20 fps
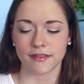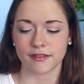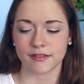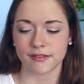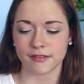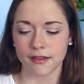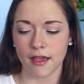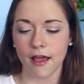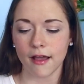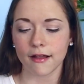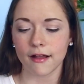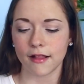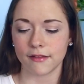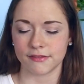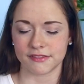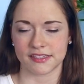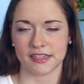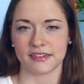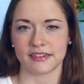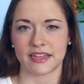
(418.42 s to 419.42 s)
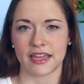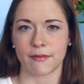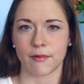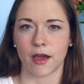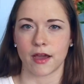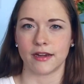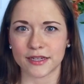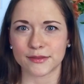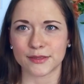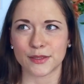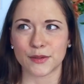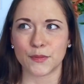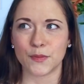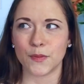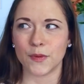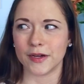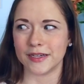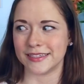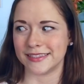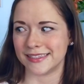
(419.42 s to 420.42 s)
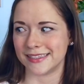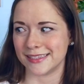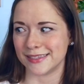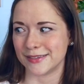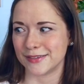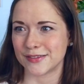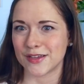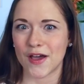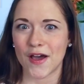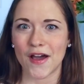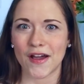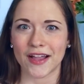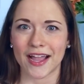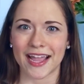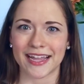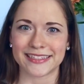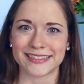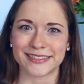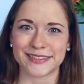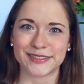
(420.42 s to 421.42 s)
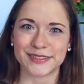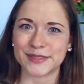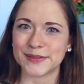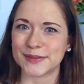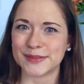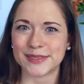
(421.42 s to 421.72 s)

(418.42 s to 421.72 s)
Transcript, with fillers: this song all of a sudden came out and I was like, what is this song? I need to know